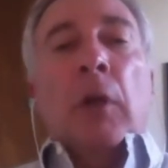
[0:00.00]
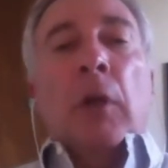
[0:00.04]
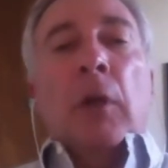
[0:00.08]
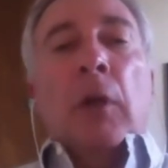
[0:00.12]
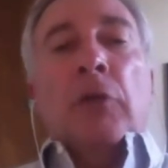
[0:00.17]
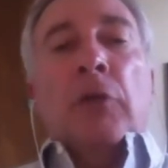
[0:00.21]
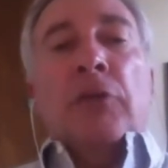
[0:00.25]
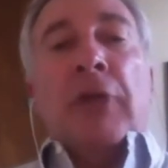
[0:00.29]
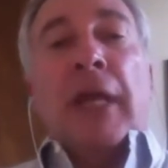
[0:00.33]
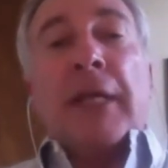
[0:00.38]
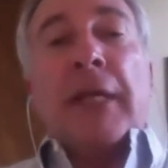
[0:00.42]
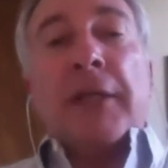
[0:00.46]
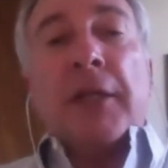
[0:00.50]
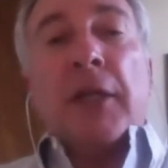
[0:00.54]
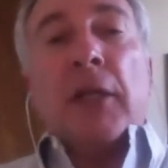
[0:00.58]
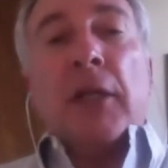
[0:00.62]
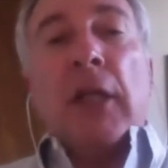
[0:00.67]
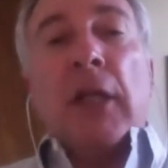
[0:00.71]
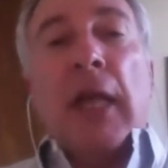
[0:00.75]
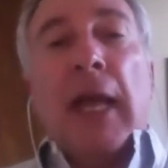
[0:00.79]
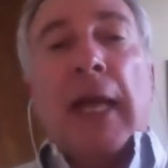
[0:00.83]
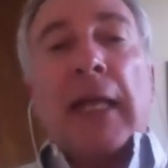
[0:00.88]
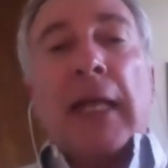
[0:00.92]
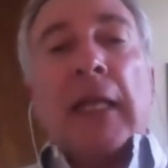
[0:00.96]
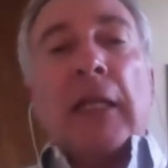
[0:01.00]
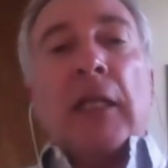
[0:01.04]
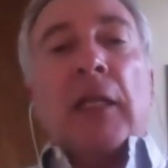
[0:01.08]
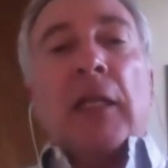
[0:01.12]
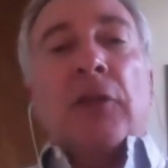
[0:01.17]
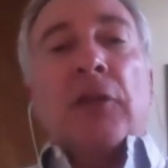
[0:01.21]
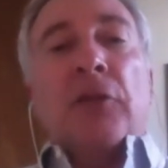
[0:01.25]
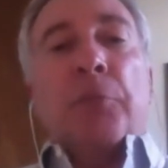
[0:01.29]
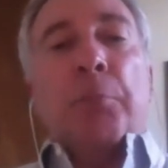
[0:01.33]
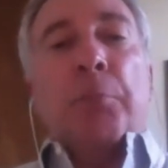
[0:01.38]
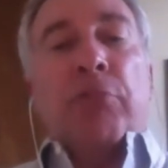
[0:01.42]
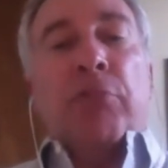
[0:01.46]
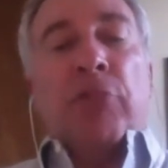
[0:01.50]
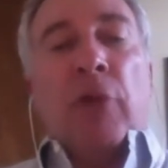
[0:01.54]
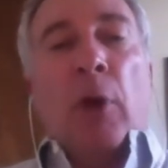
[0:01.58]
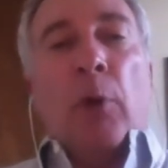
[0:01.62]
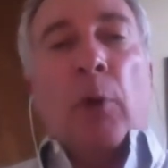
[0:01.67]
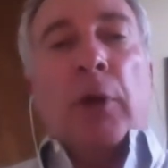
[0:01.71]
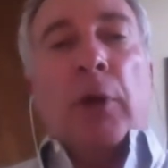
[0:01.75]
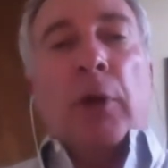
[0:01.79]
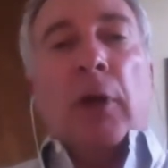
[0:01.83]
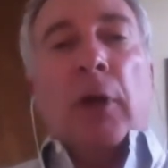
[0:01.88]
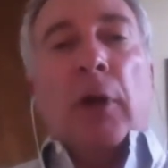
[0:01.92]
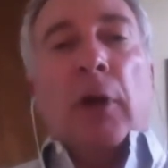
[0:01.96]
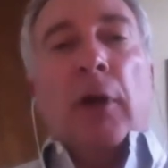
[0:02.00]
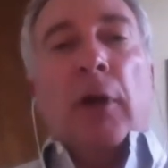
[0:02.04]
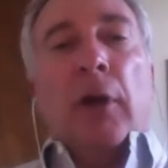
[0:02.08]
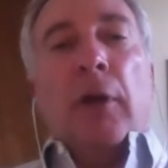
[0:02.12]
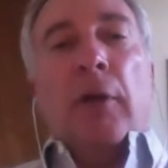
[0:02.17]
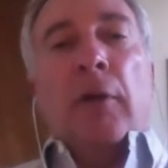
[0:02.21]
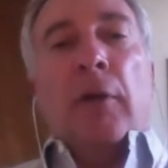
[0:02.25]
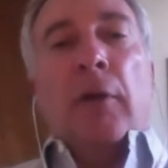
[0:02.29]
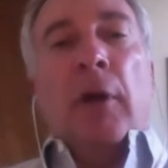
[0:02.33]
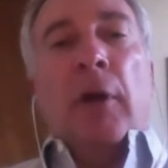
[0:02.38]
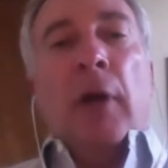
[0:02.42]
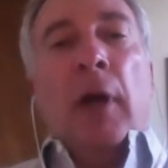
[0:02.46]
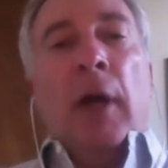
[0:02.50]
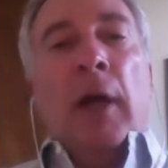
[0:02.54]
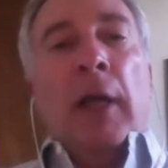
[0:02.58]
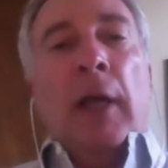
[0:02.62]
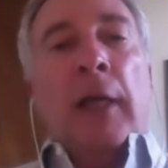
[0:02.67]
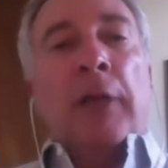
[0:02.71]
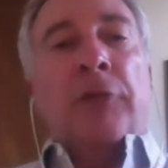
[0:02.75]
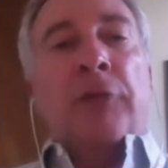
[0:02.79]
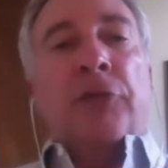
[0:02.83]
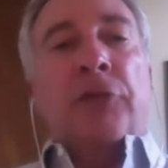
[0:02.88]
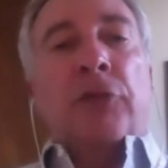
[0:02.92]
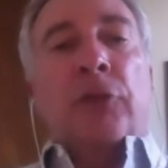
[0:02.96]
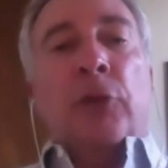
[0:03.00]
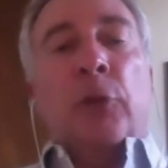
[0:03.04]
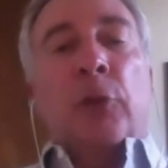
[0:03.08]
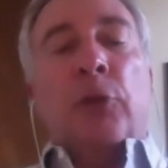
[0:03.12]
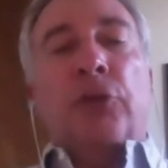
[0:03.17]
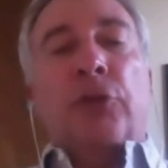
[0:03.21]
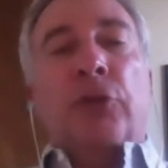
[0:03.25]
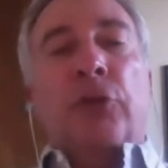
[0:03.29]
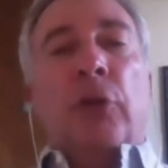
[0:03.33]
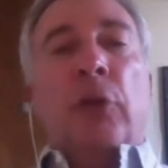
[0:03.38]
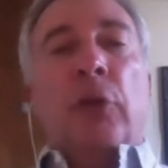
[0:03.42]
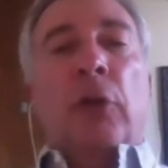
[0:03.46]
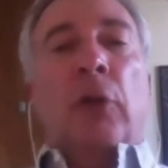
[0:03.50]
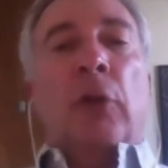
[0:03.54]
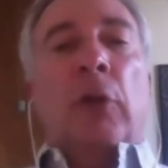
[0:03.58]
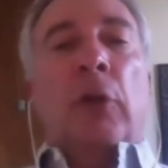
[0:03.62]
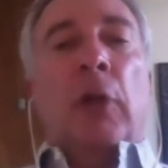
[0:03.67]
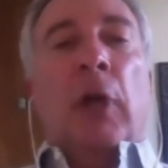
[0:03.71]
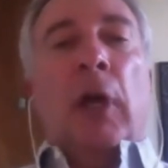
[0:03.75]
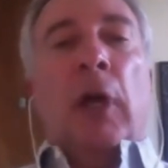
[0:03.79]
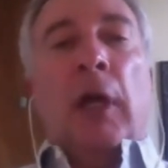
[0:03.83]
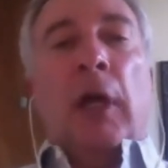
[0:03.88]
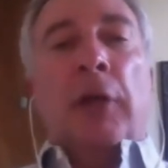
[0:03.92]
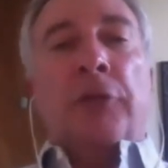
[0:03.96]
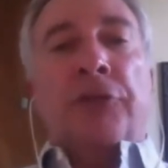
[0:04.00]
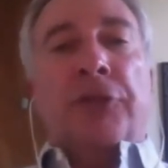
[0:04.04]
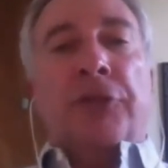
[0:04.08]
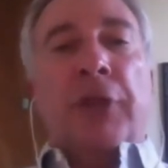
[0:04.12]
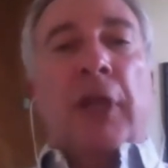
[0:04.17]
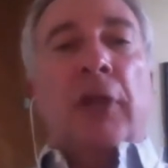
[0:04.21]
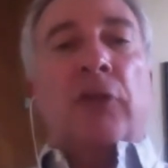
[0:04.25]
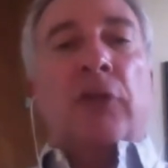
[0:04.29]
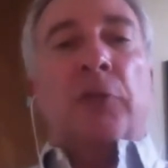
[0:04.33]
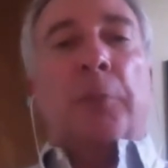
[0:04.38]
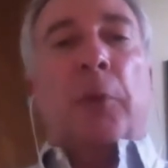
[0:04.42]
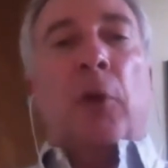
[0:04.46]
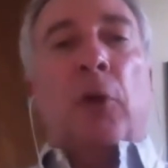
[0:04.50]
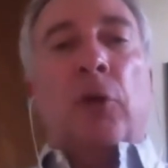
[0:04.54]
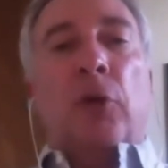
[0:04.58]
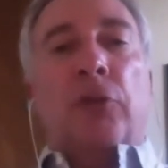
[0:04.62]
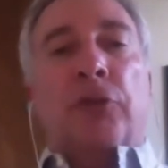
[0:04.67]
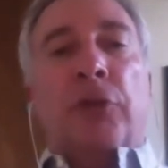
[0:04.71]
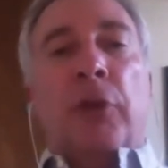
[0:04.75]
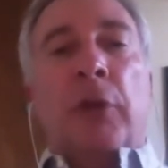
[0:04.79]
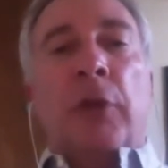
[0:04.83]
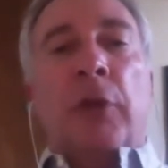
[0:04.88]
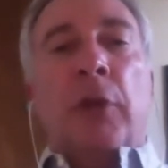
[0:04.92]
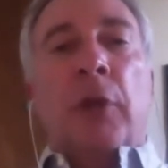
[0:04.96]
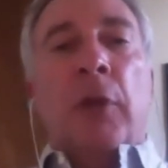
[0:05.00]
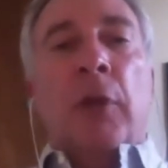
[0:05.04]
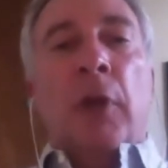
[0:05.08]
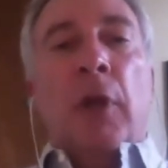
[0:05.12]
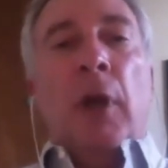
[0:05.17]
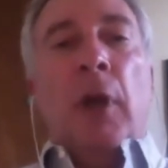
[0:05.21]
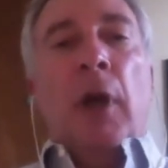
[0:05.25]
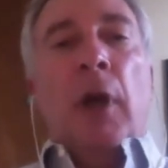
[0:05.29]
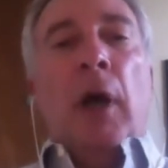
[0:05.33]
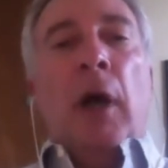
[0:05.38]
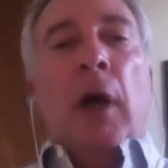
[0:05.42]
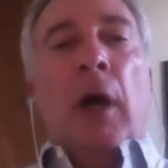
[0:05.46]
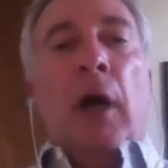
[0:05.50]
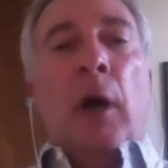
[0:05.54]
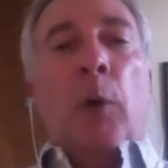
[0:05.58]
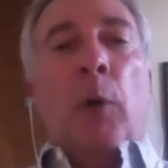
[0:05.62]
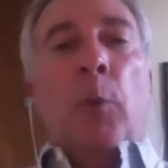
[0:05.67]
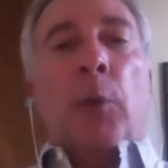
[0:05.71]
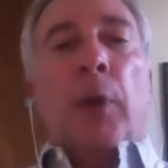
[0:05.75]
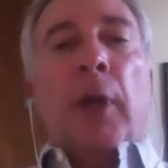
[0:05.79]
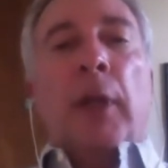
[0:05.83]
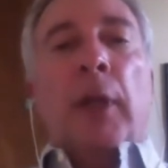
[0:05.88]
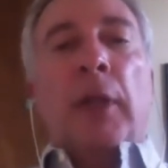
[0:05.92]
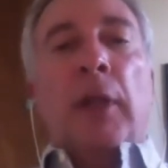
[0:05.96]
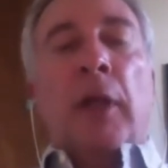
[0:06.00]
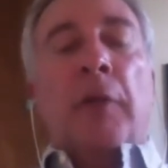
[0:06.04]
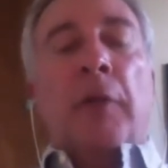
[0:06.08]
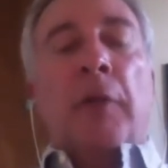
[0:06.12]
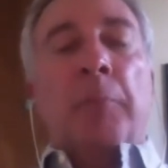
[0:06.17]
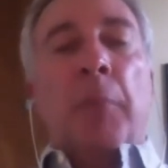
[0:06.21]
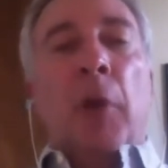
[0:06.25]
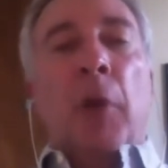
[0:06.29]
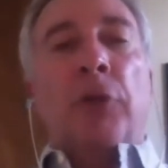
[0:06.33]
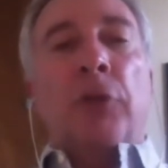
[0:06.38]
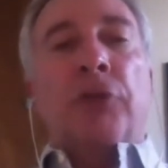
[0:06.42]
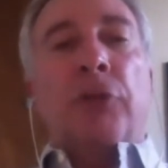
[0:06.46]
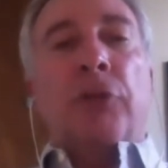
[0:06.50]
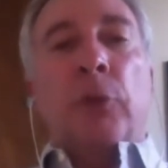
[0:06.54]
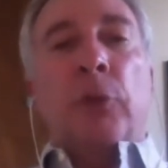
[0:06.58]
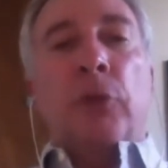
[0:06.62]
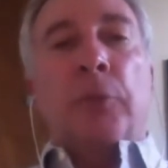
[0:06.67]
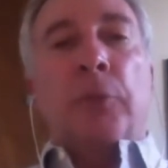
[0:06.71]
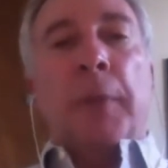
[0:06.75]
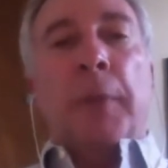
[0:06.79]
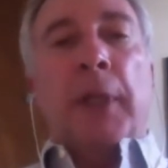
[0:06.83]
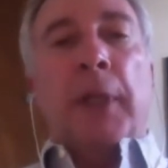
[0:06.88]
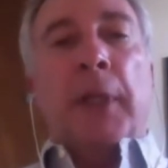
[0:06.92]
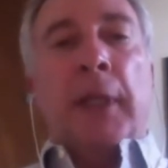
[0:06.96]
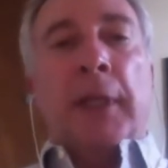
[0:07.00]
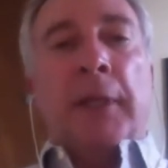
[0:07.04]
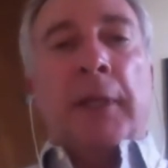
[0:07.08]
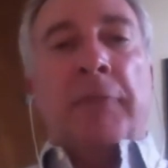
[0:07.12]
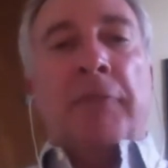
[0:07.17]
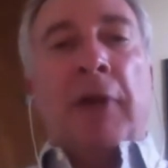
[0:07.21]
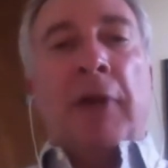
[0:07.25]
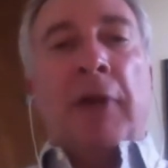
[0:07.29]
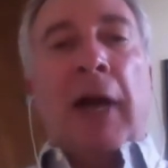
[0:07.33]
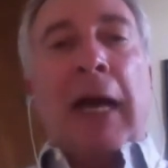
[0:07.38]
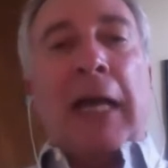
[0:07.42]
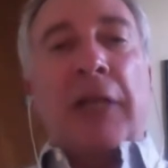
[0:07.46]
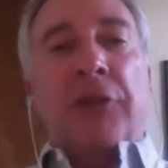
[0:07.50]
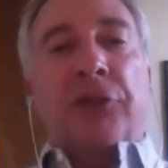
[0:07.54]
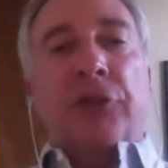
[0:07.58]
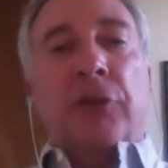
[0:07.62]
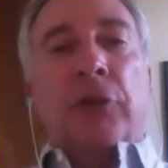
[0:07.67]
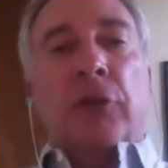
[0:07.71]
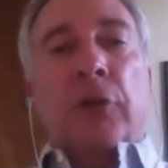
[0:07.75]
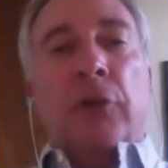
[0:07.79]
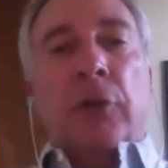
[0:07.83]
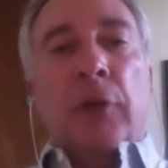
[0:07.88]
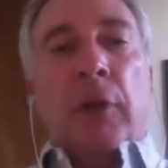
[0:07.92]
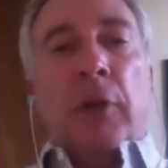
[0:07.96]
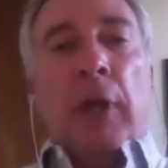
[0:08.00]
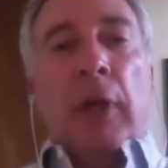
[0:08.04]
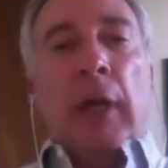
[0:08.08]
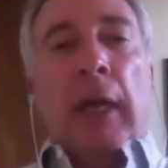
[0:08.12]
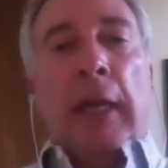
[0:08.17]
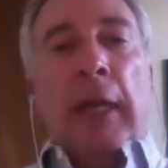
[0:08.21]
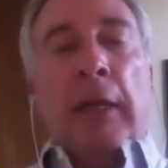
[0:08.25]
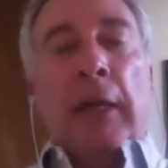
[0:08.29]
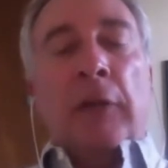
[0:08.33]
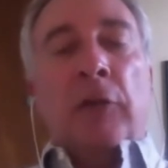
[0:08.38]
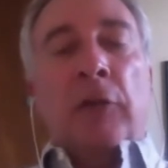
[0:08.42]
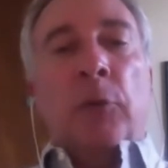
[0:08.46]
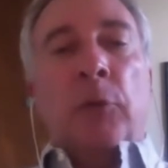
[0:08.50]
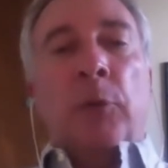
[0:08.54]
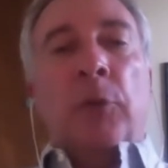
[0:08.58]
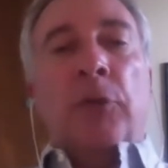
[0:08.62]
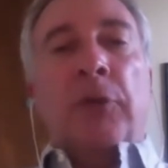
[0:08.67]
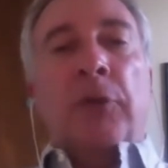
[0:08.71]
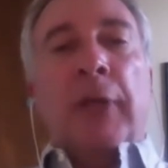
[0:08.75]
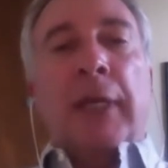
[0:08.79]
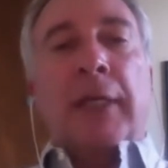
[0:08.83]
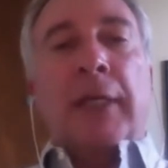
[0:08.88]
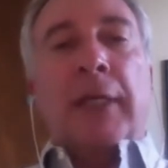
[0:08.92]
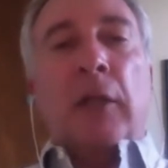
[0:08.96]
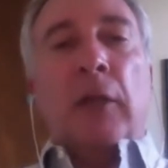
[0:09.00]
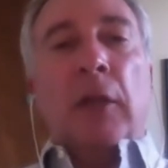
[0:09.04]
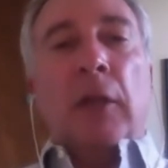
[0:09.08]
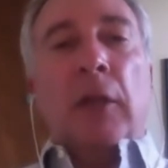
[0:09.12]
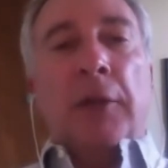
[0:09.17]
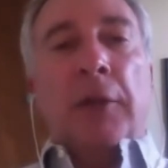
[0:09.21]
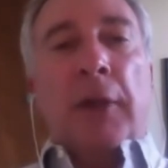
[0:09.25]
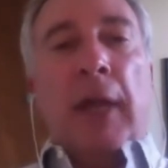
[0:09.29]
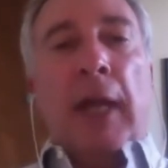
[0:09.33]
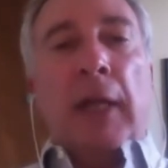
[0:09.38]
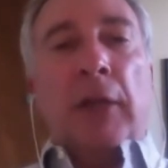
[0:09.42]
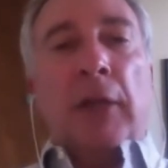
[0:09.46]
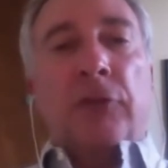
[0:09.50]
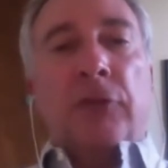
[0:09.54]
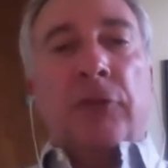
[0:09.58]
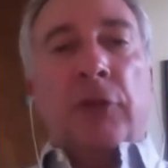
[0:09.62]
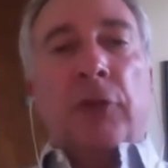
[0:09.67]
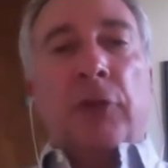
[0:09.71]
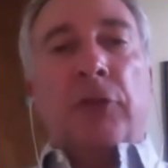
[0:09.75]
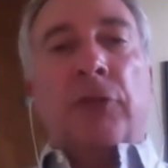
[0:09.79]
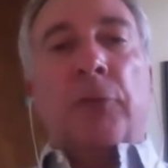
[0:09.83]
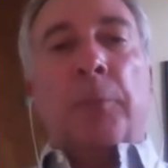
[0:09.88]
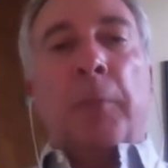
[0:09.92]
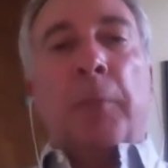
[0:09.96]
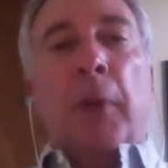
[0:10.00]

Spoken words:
technical analyst, broker, institutional salesperson. What I love mostly was being an advisor and doing technical analysis.